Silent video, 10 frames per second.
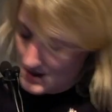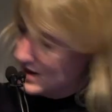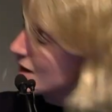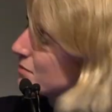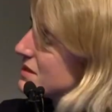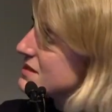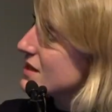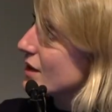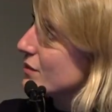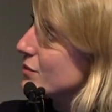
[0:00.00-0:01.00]
So
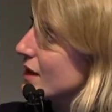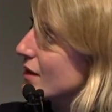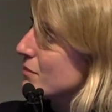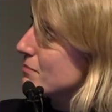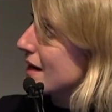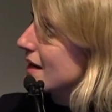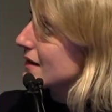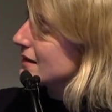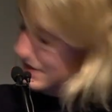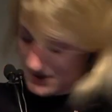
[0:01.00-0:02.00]
if we go
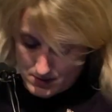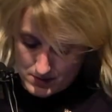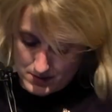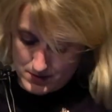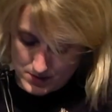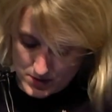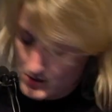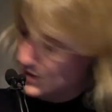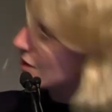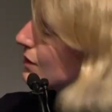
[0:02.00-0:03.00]
back now
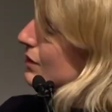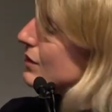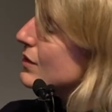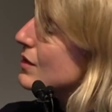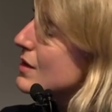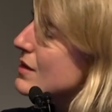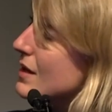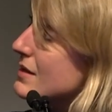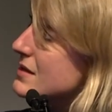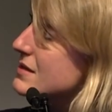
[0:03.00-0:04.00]
to the
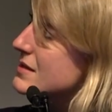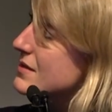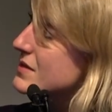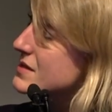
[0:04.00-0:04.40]
identity of the